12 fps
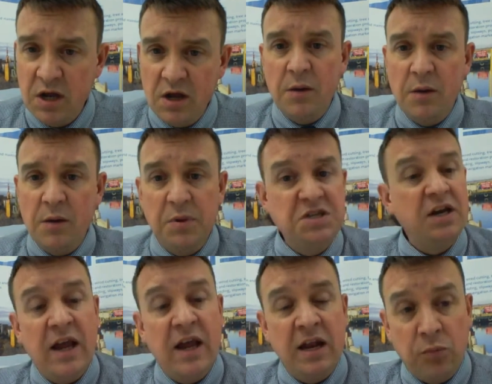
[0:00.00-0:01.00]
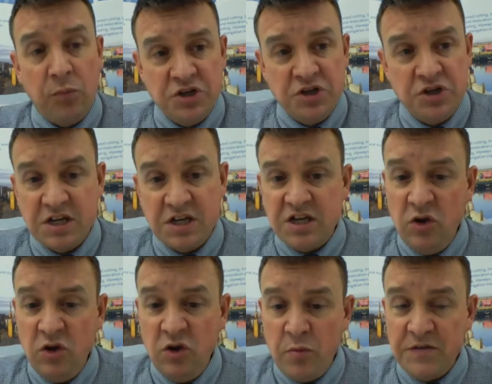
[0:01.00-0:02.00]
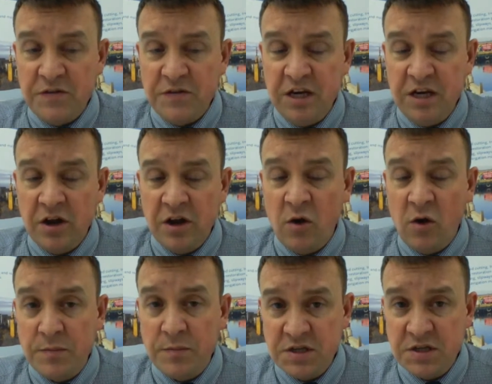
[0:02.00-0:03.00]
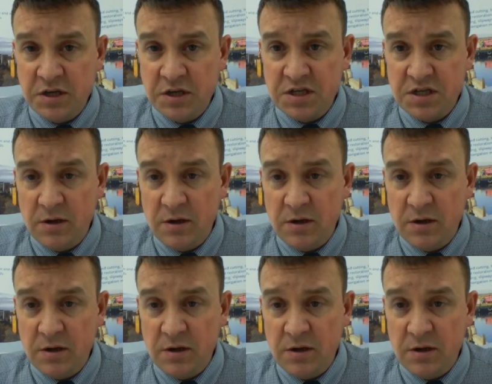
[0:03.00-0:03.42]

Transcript: particularly any projects that you may have seen on our websites